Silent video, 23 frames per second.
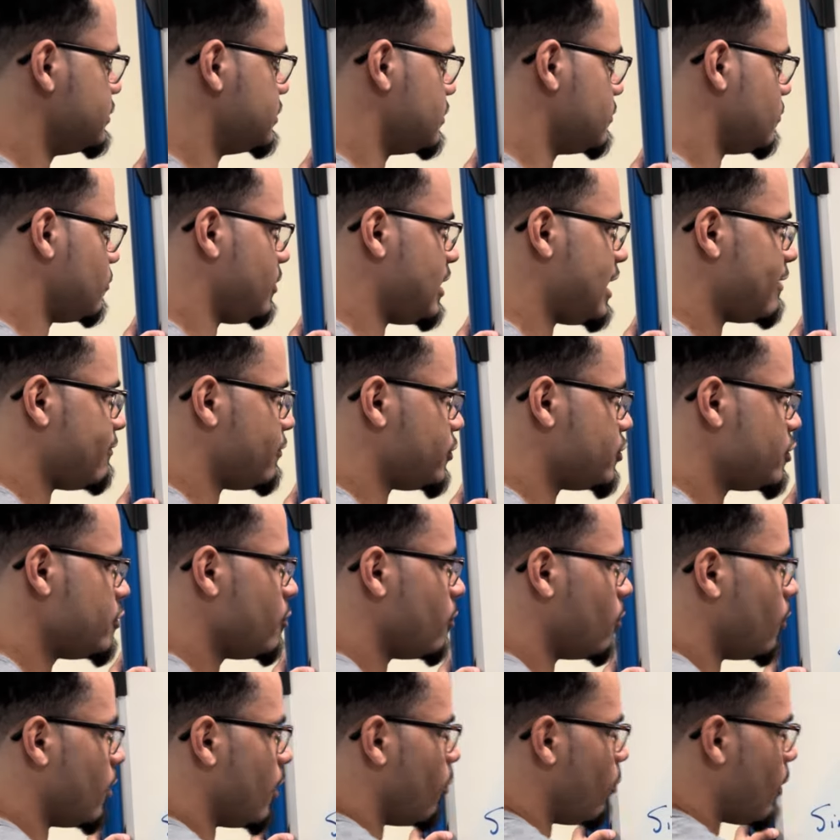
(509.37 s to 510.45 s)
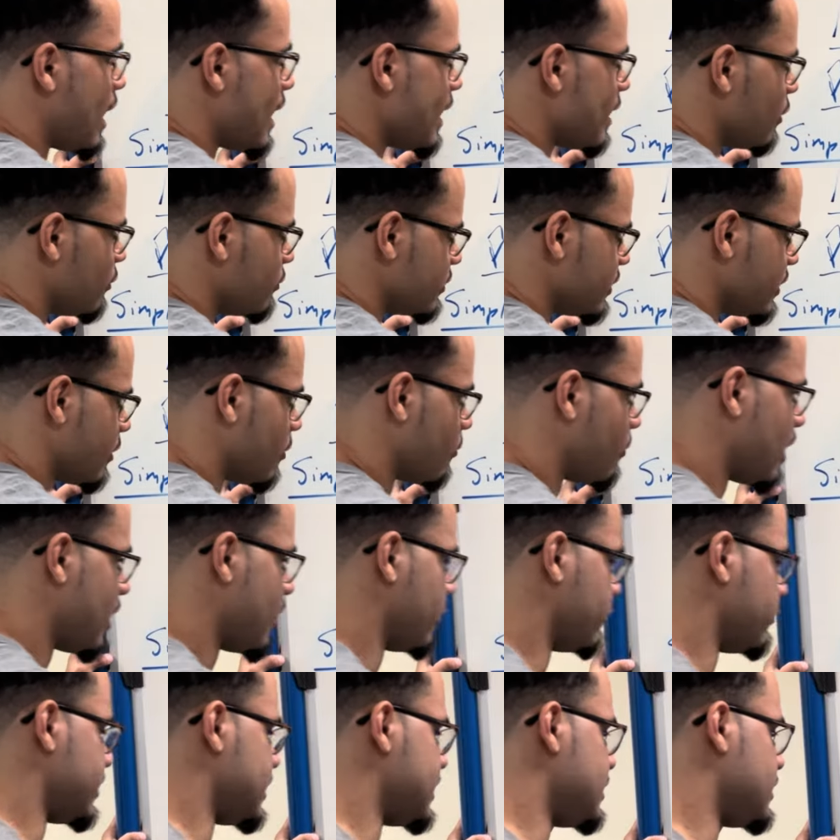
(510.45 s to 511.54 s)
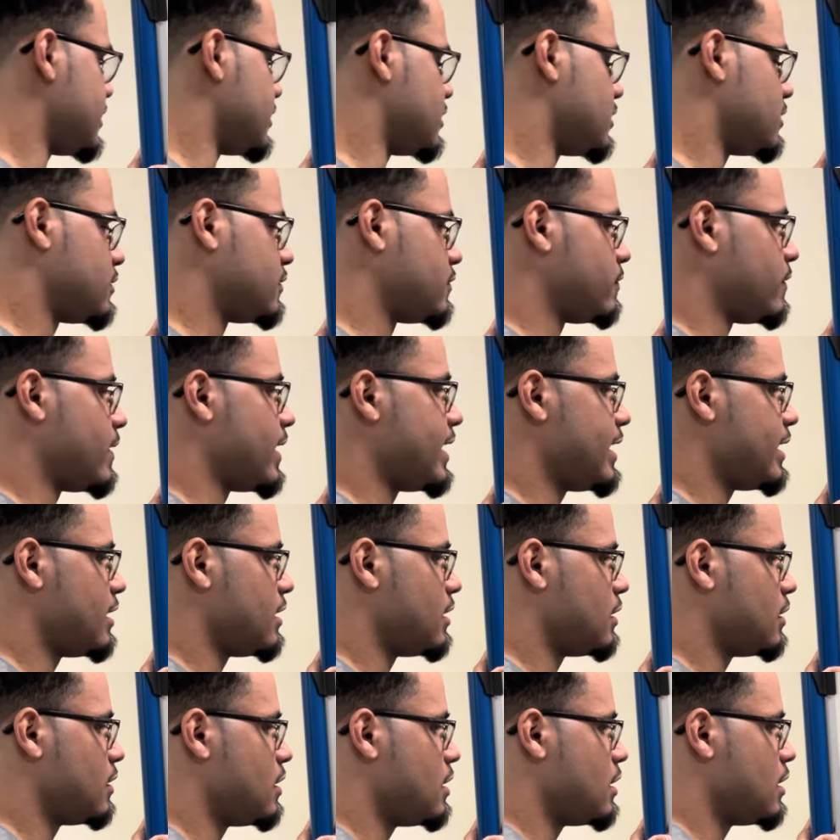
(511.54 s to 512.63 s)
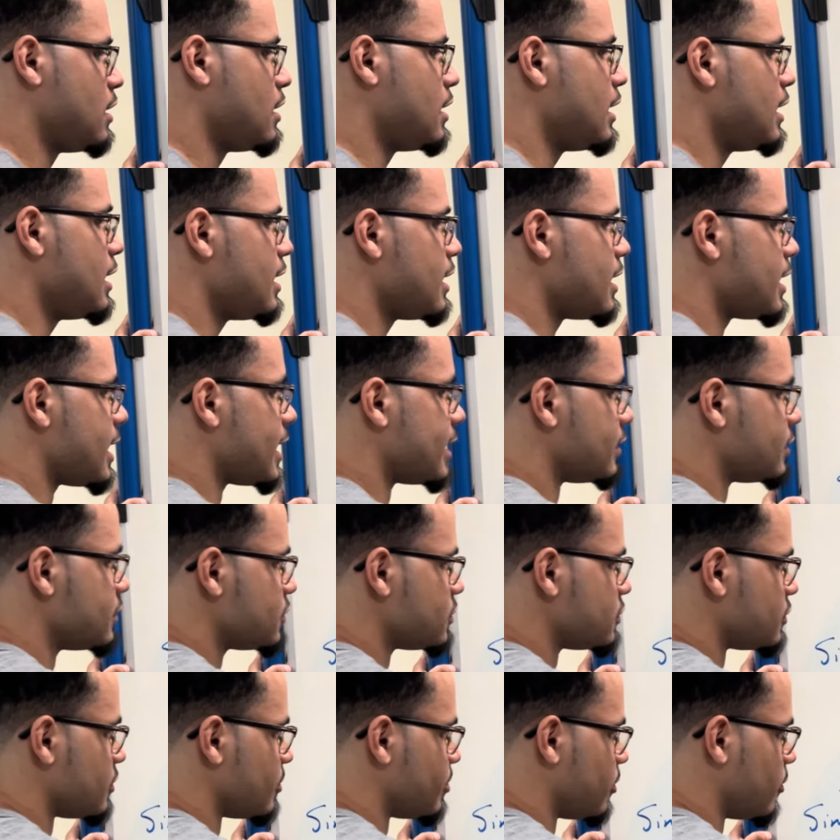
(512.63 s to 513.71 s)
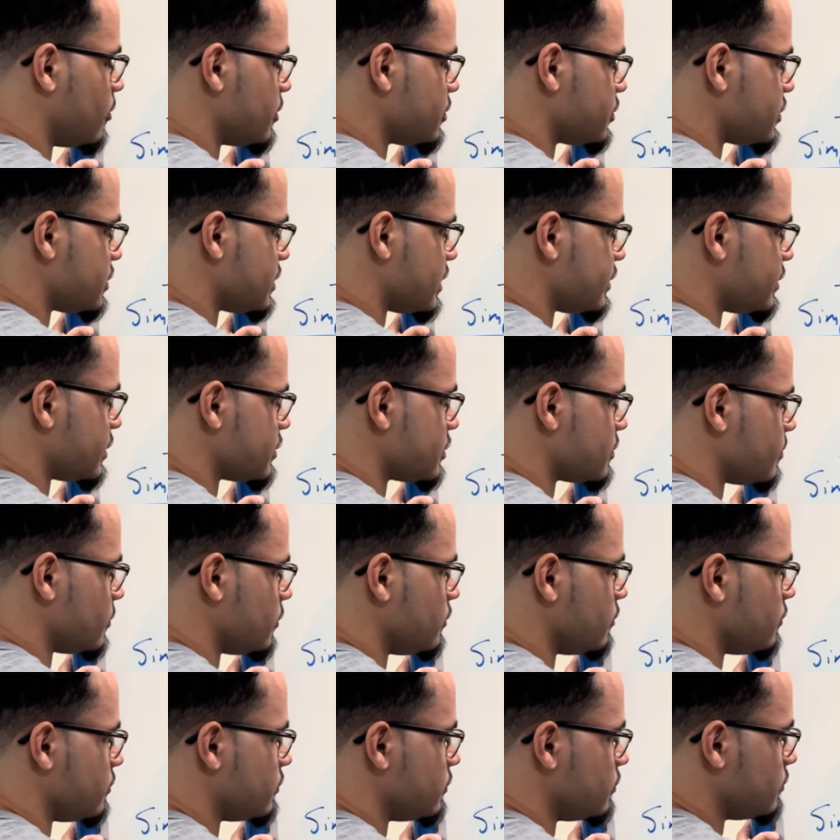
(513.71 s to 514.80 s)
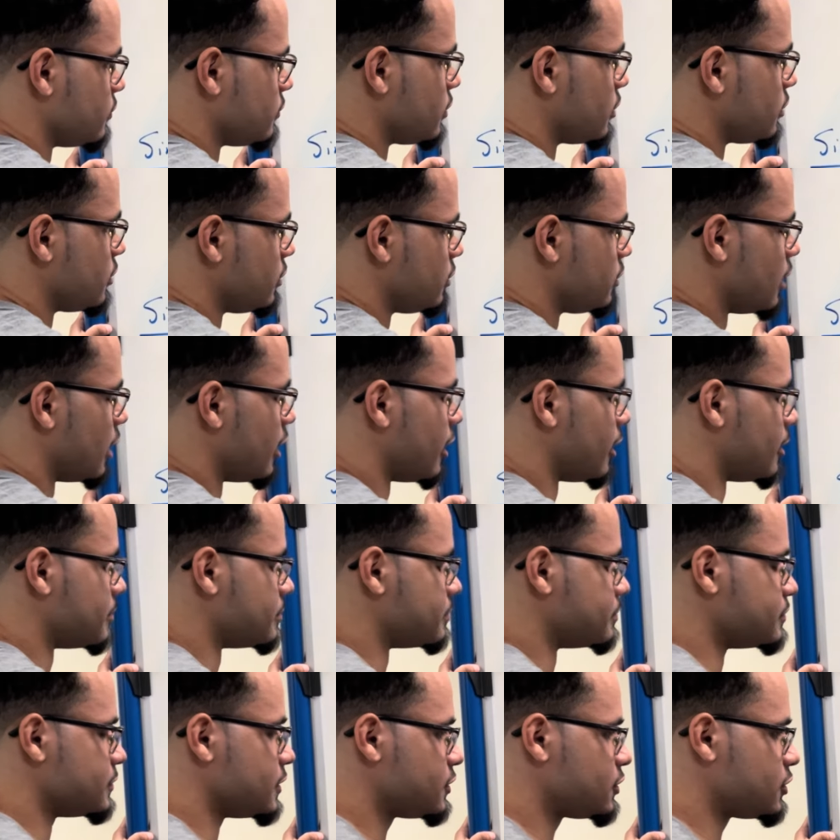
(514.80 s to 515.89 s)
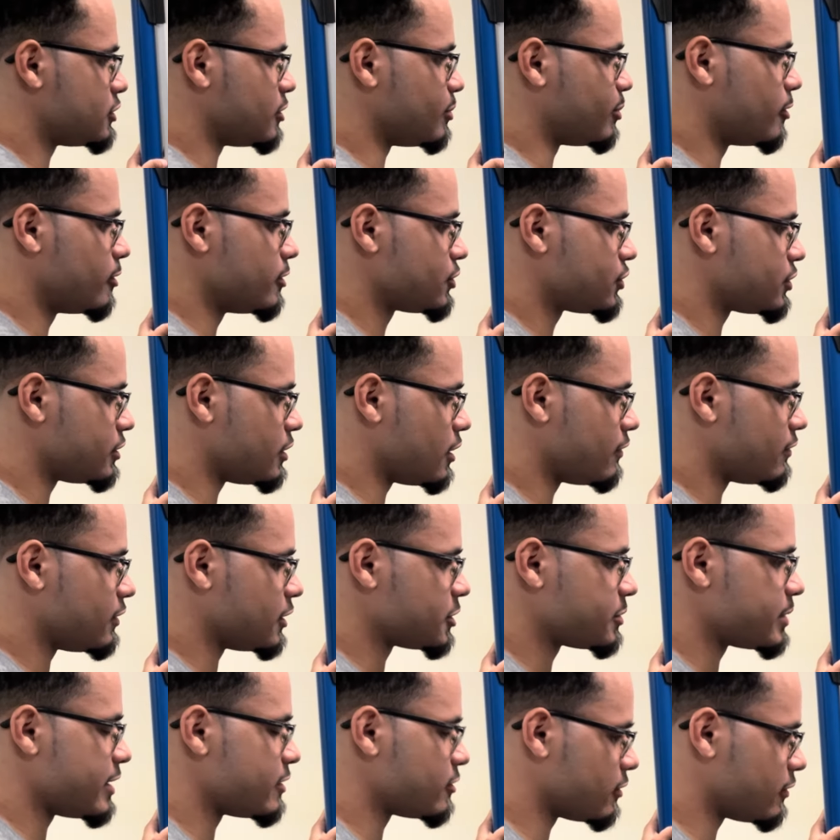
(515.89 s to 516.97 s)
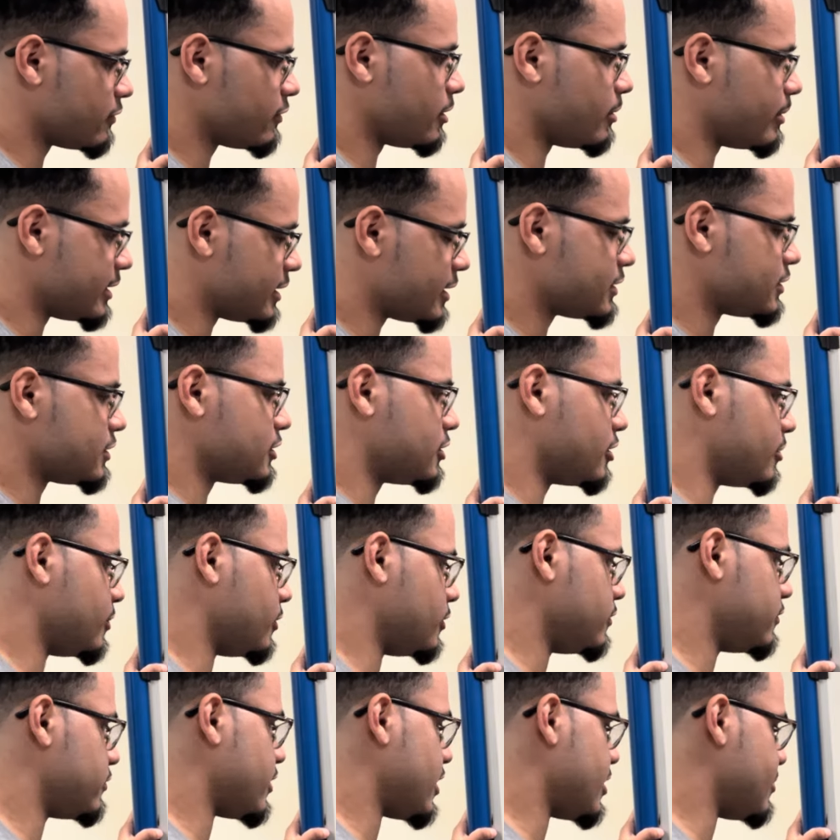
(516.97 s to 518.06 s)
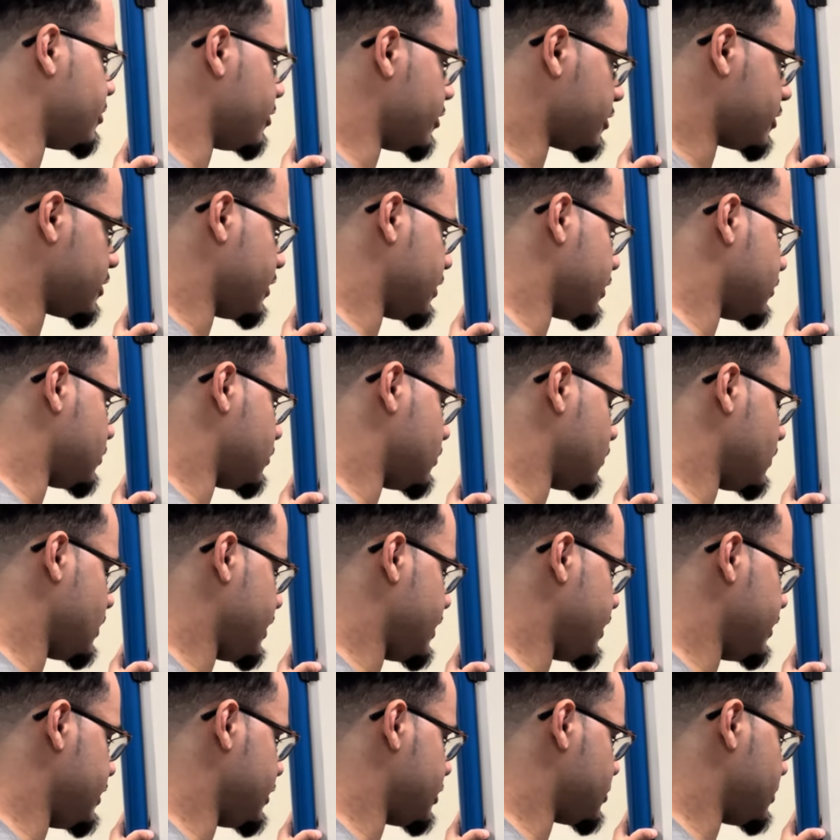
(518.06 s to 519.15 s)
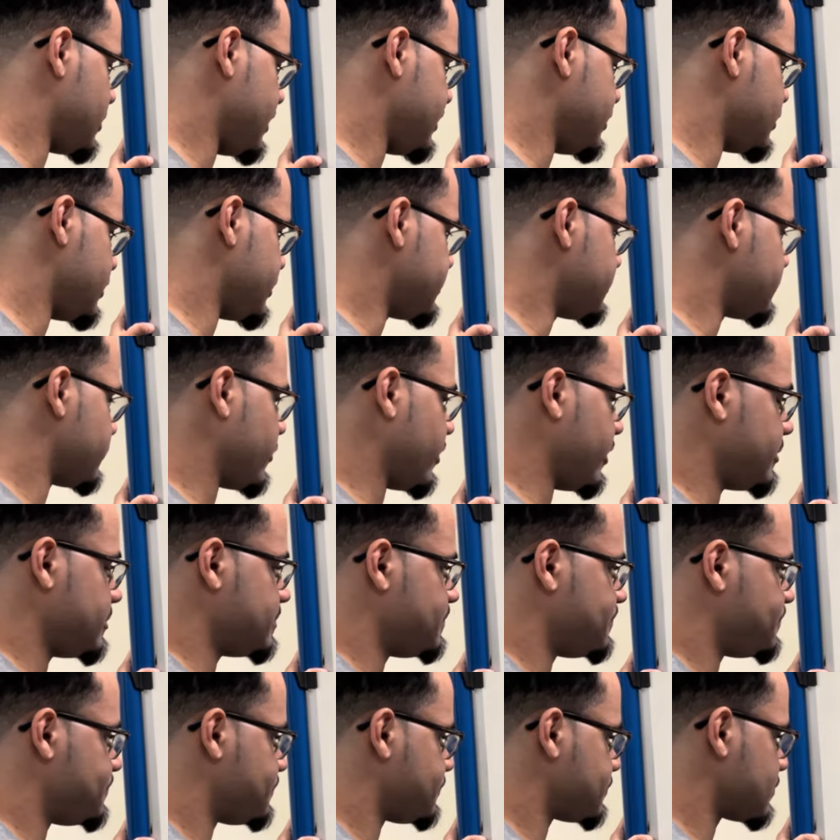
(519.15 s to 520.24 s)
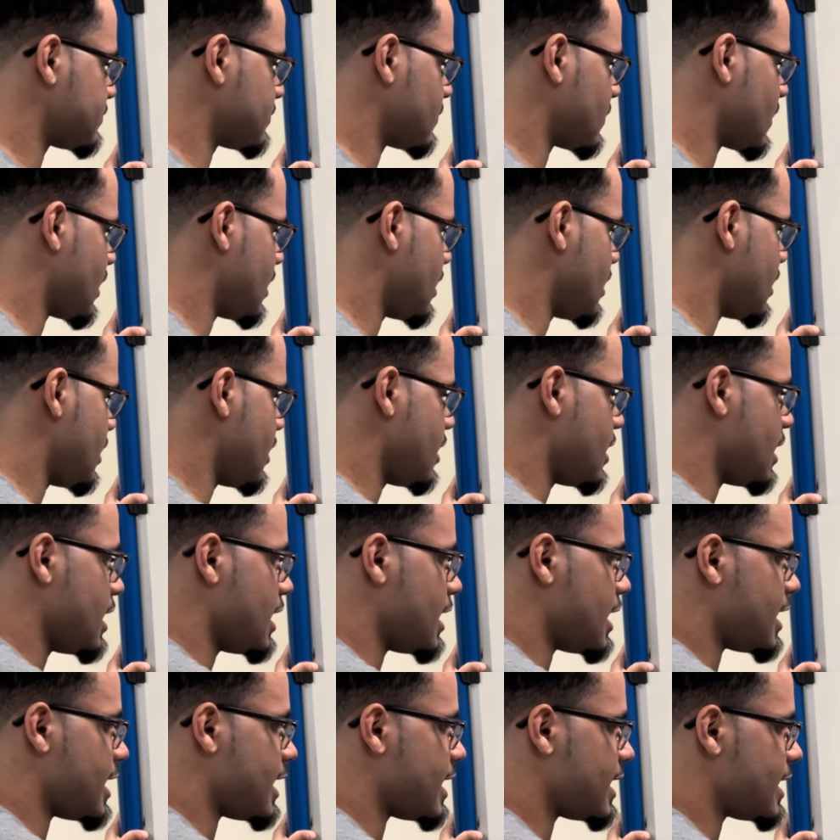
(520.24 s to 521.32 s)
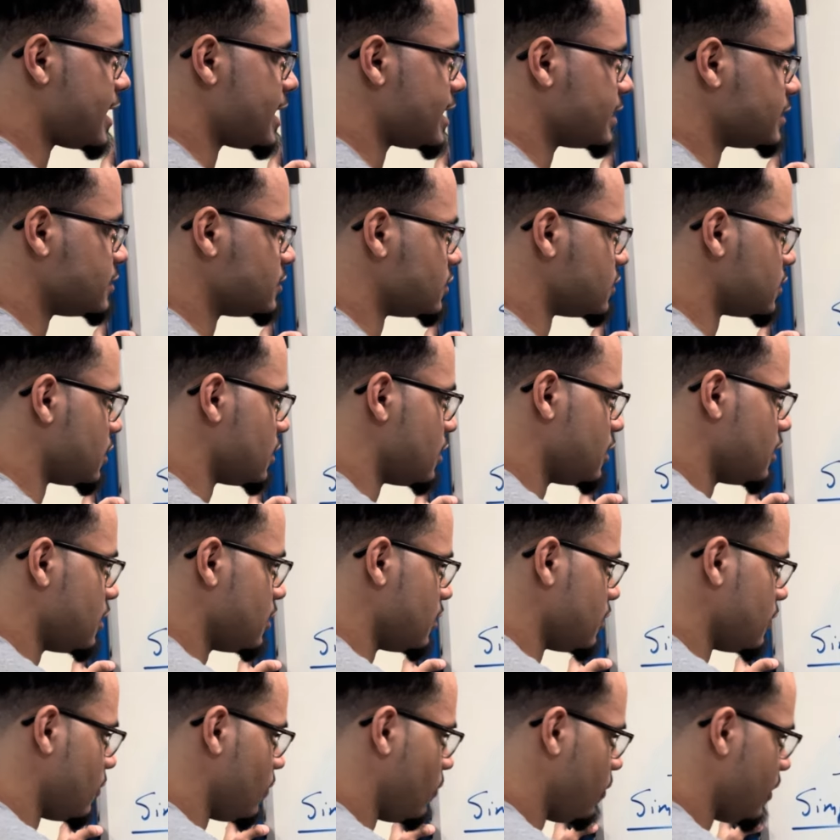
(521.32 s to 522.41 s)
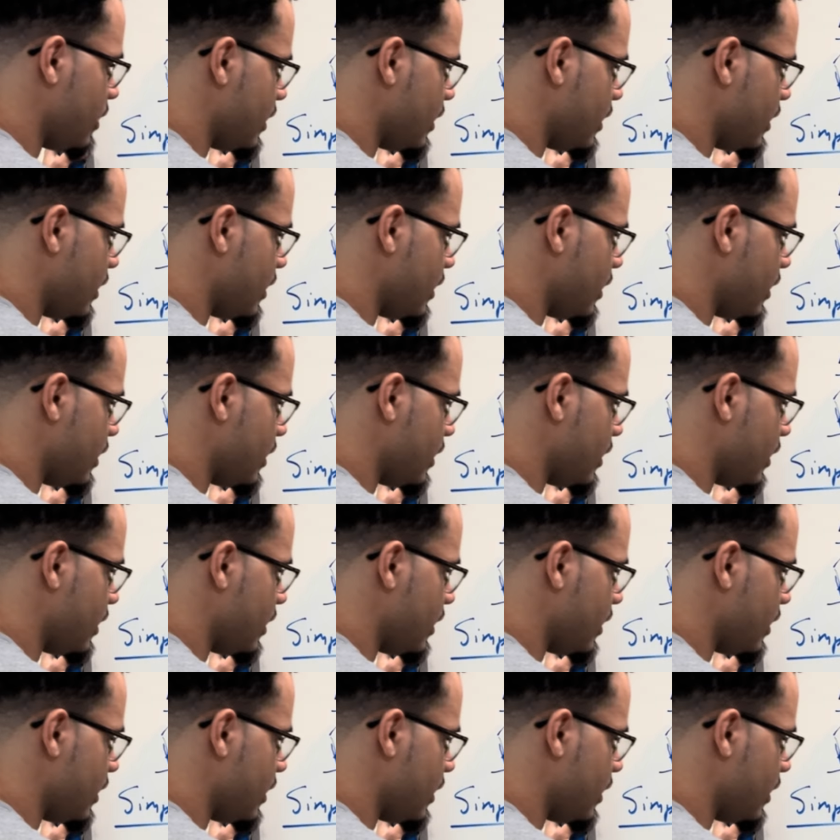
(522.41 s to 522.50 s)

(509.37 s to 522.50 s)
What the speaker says: We have a y over here, a y over here, right? And this is the portion that doesn't move. This is the portion of the explanatory variable that doesn't co-move, right? But it explains it, right? And we